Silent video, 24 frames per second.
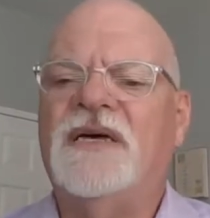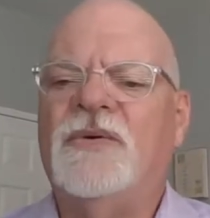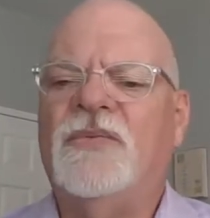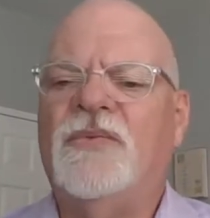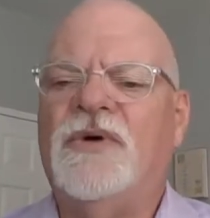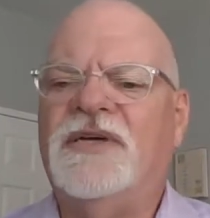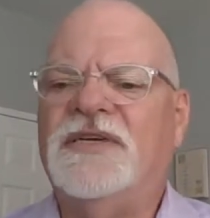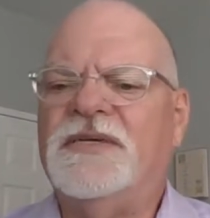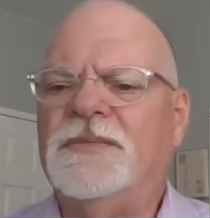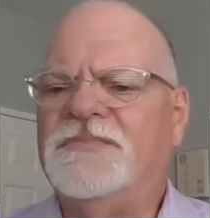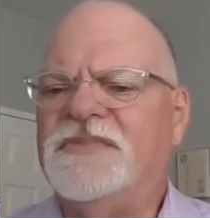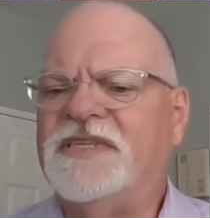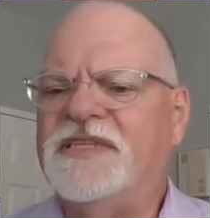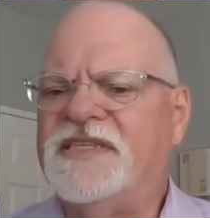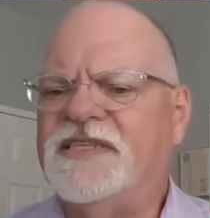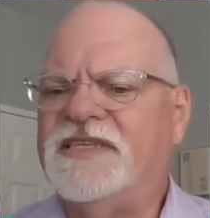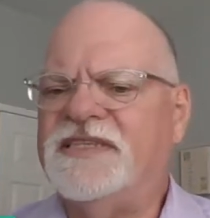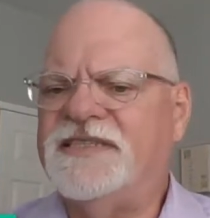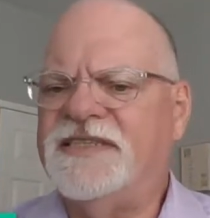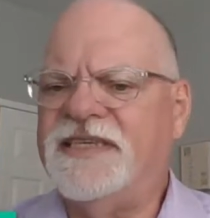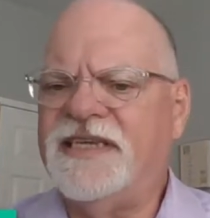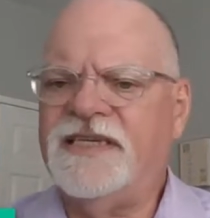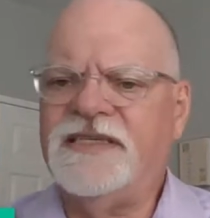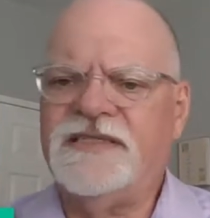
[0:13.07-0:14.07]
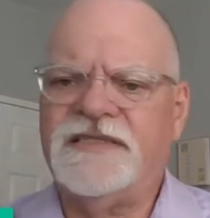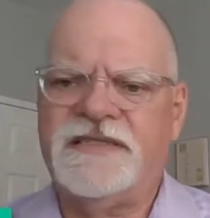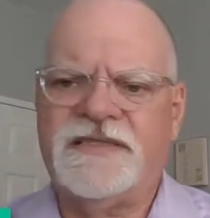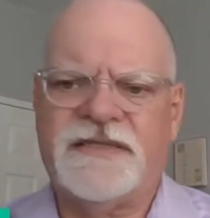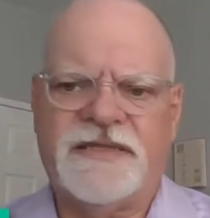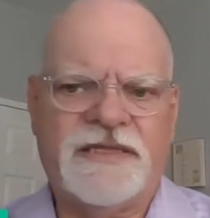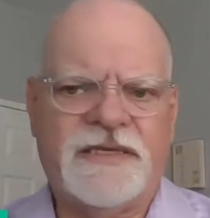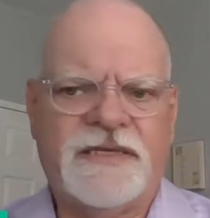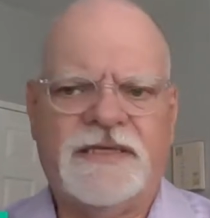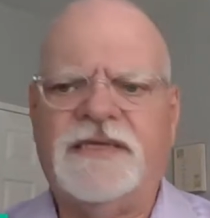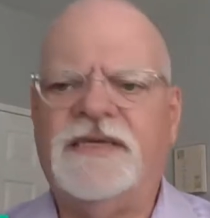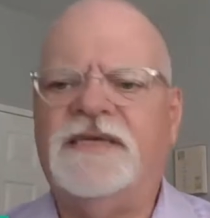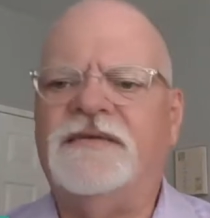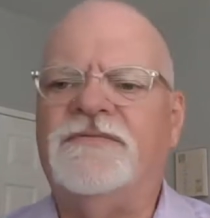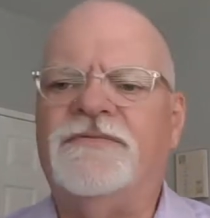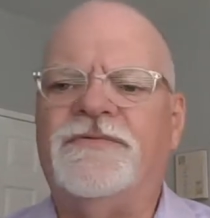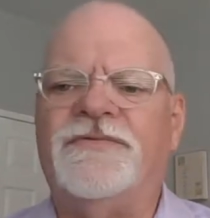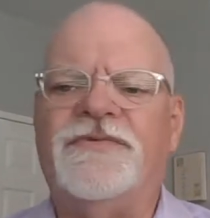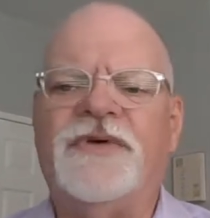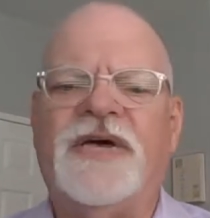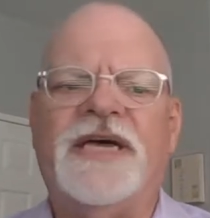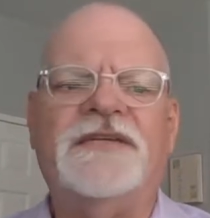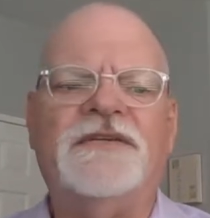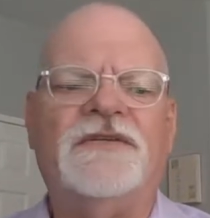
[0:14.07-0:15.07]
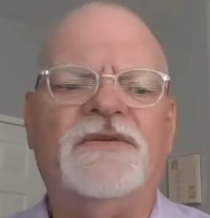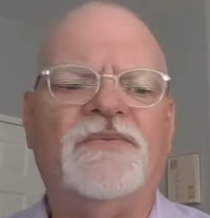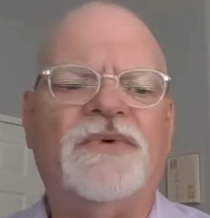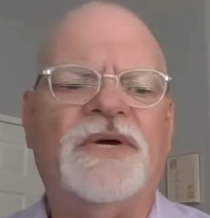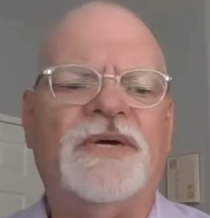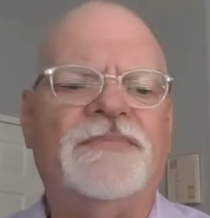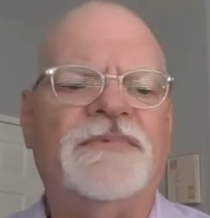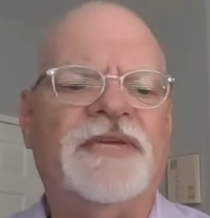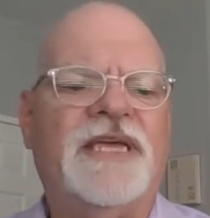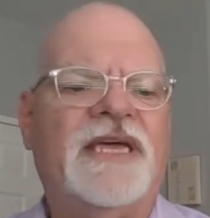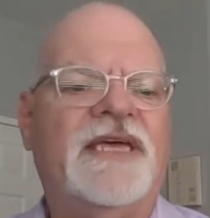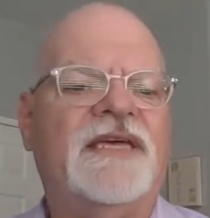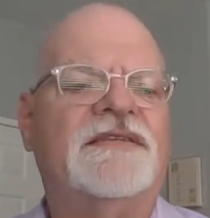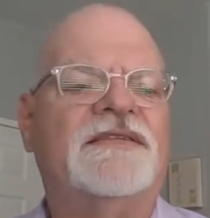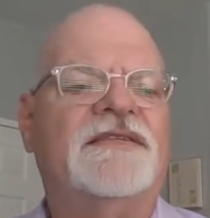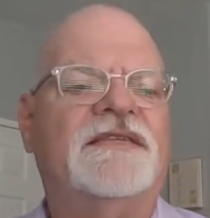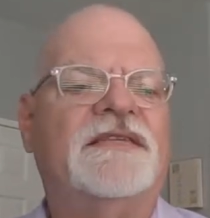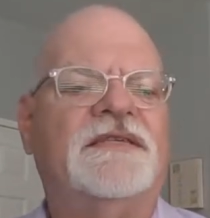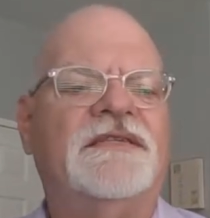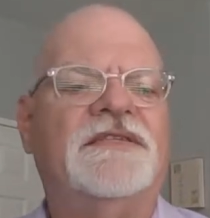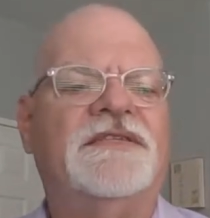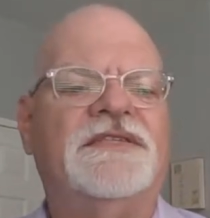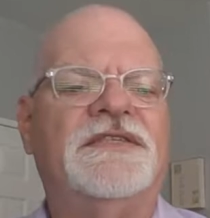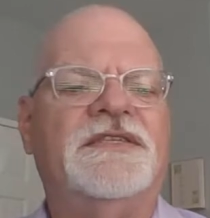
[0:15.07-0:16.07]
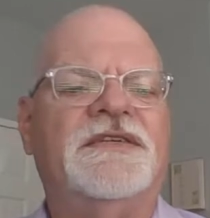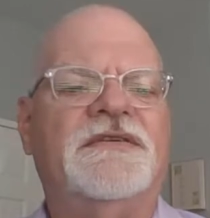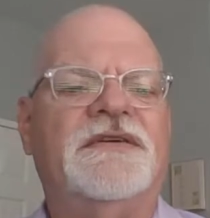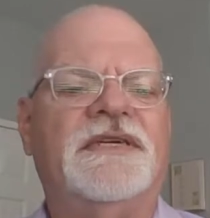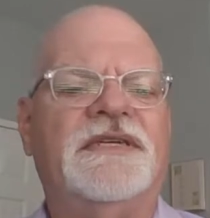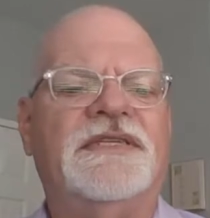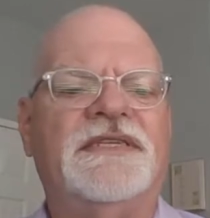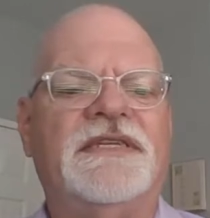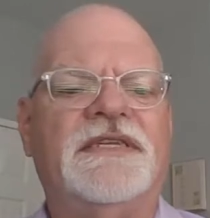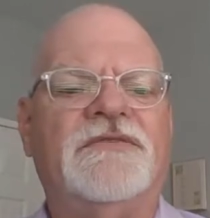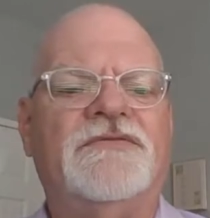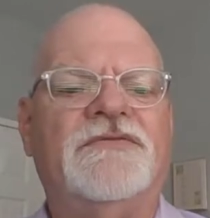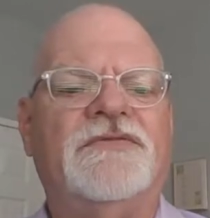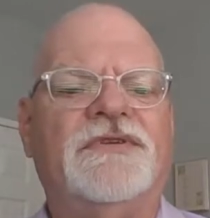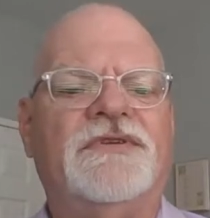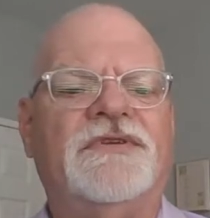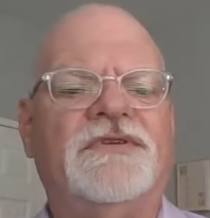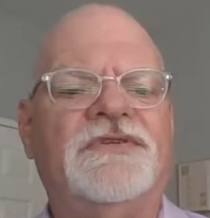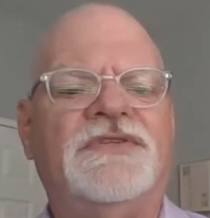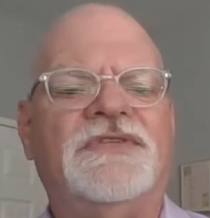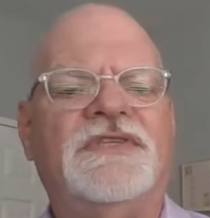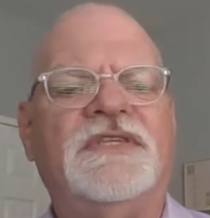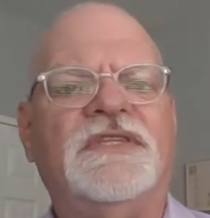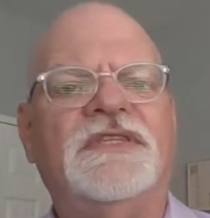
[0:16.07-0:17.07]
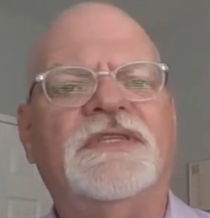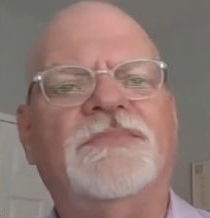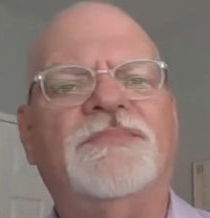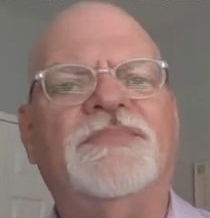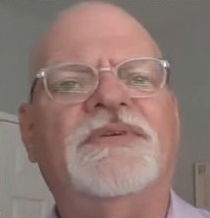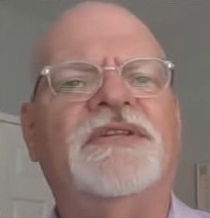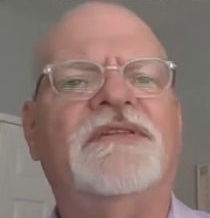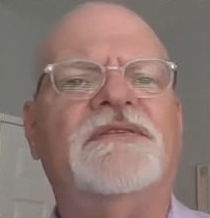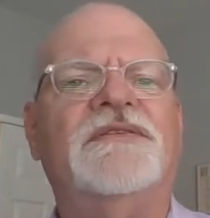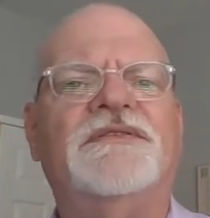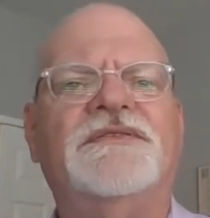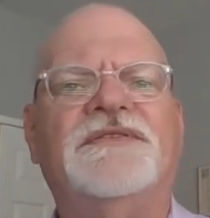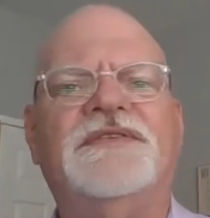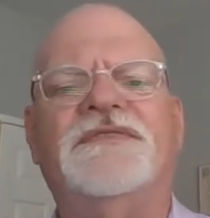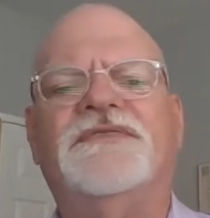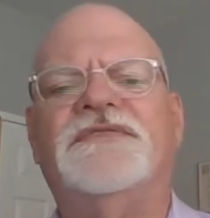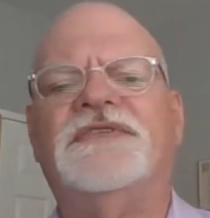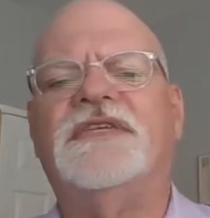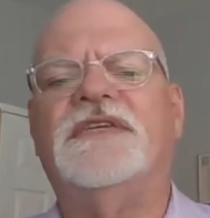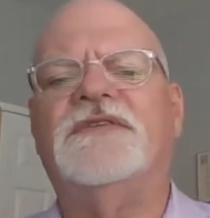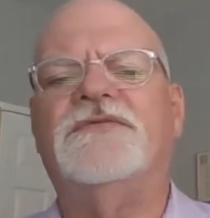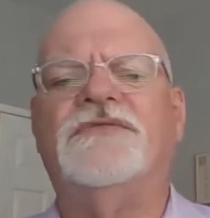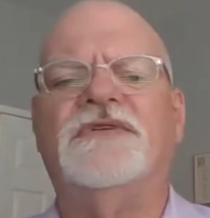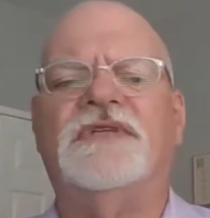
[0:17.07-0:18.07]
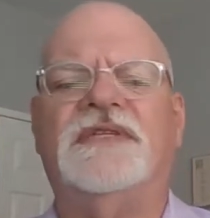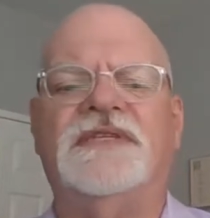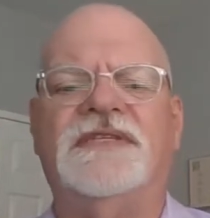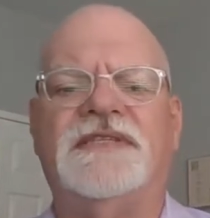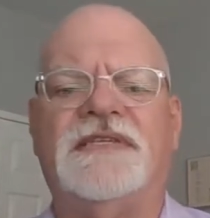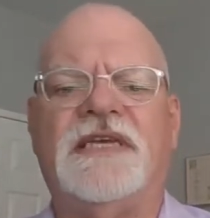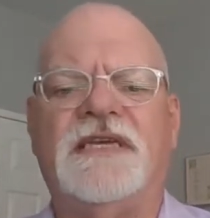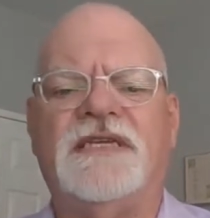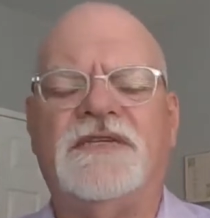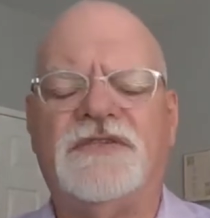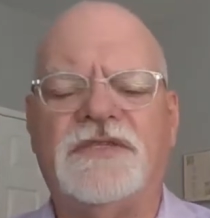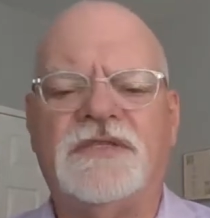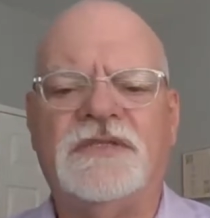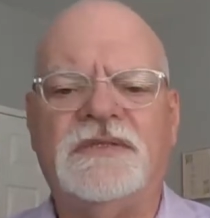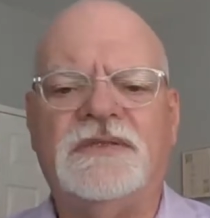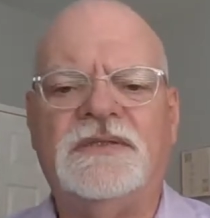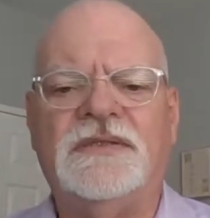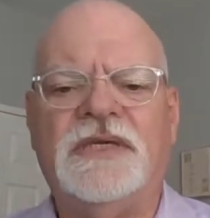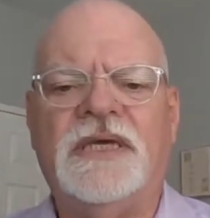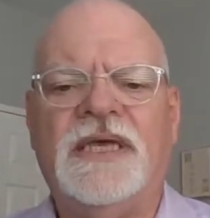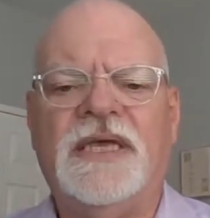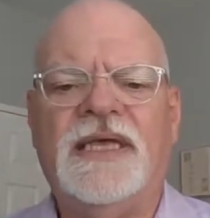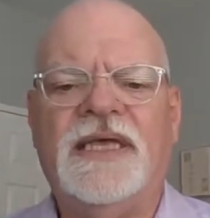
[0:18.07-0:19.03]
Welcome to the sixth and final webcast in a series introducing the pillars of centralization